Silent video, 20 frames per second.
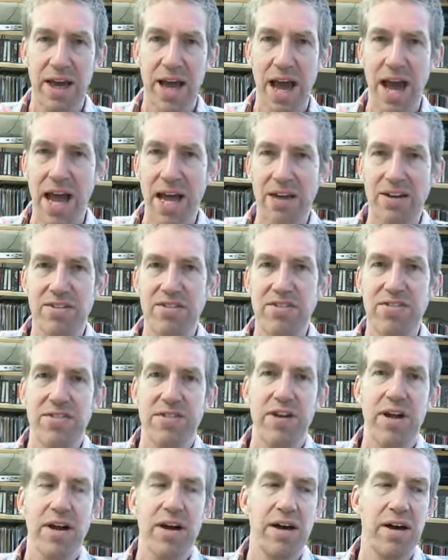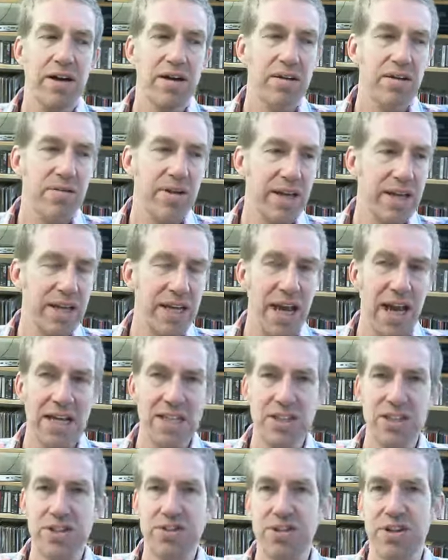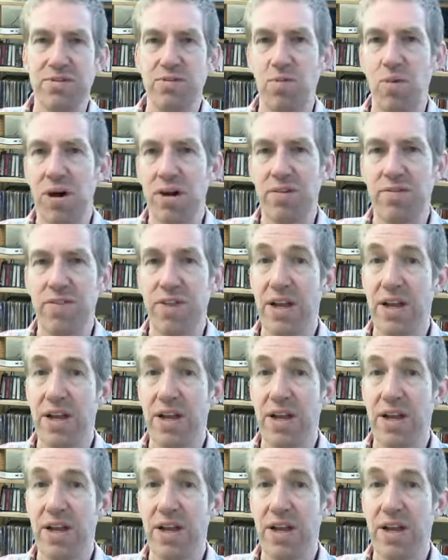X engages in one of